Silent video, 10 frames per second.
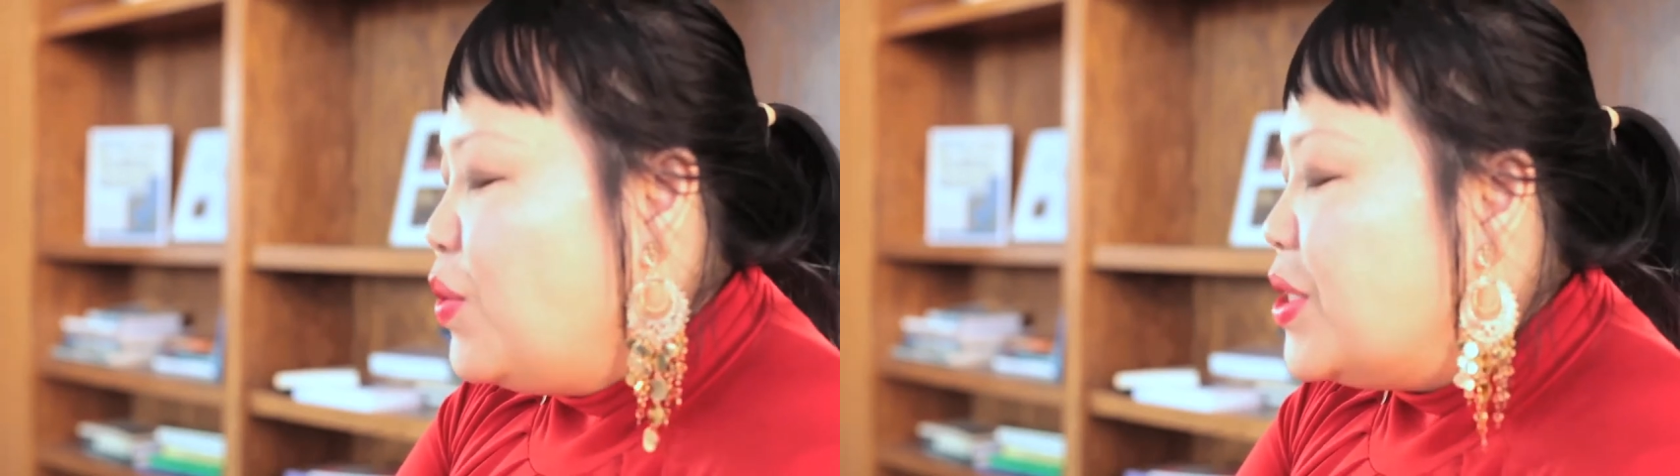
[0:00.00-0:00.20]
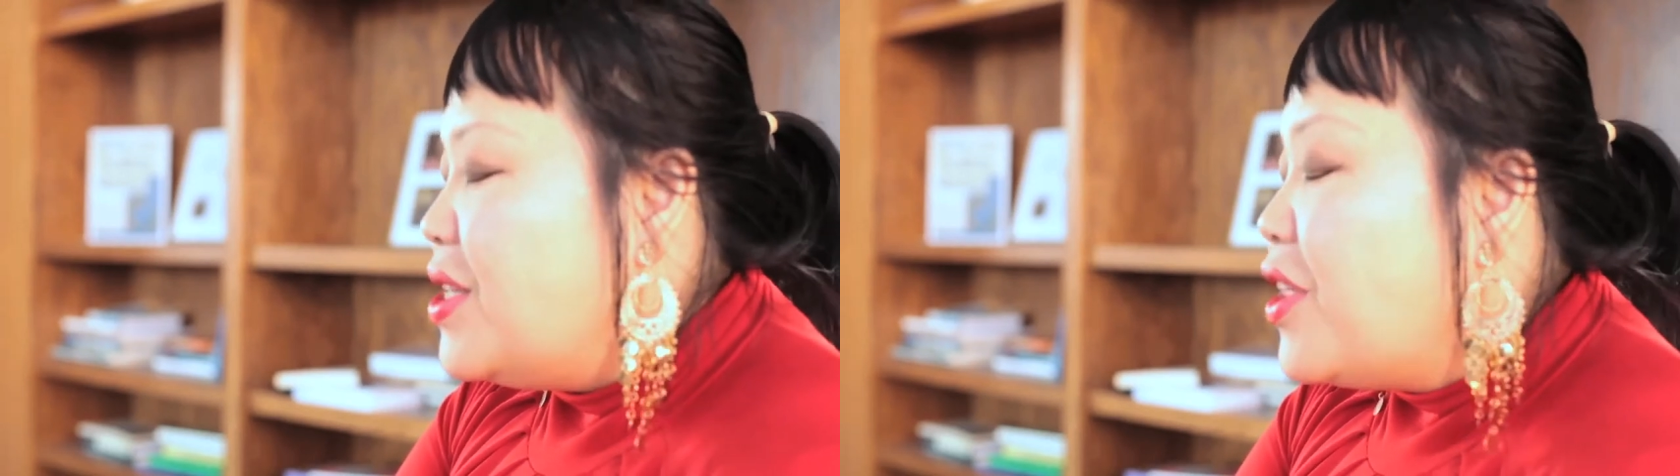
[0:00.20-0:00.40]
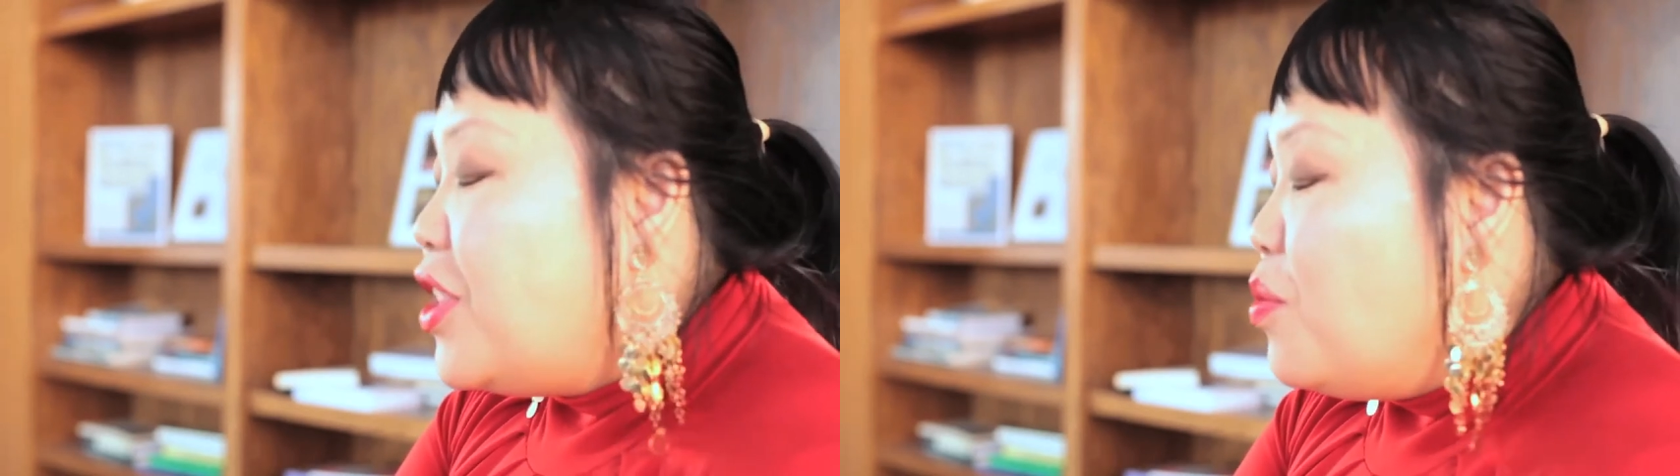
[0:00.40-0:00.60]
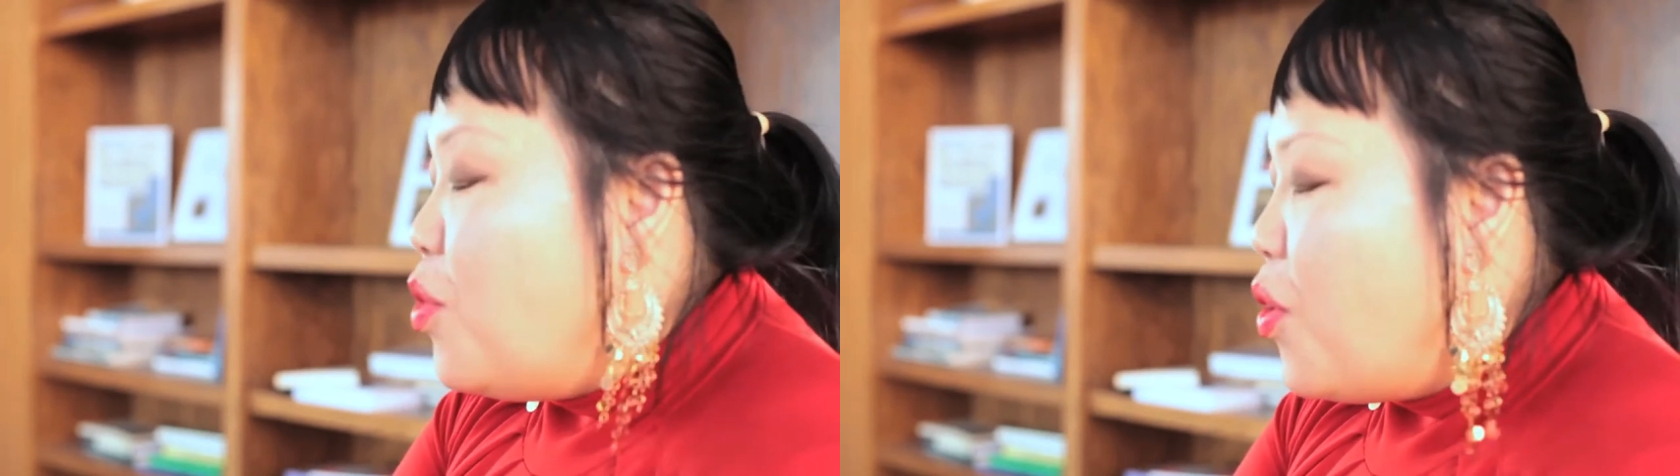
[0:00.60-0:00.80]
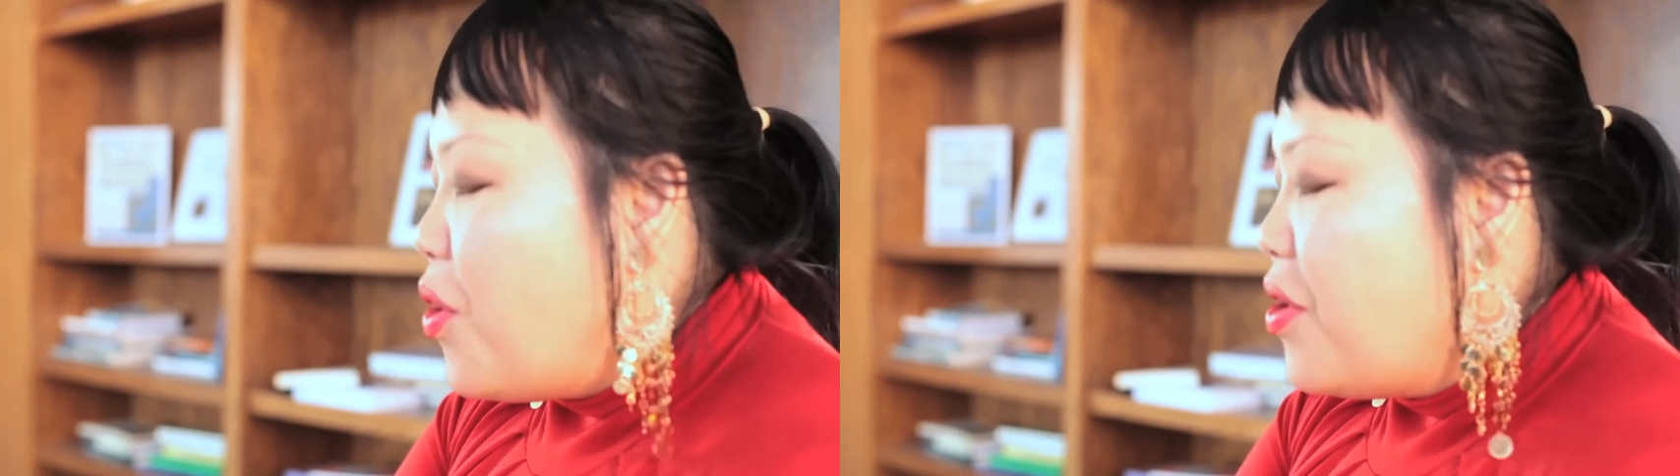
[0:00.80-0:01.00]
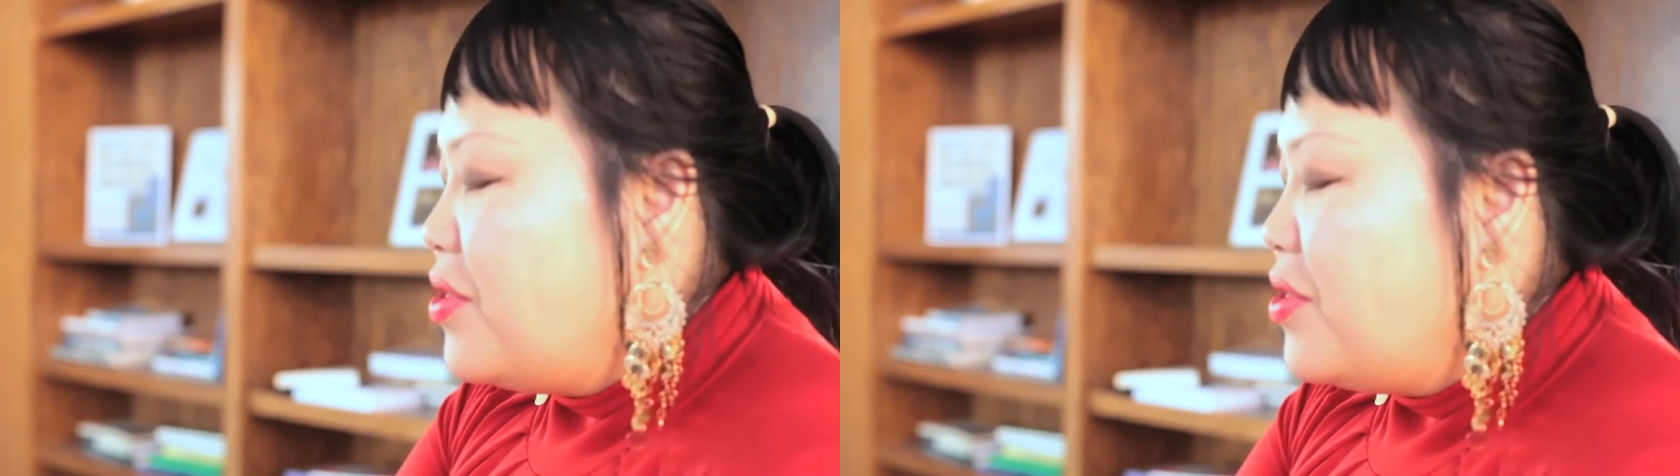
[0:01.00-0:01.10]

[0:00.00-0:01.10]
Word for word: was nothing more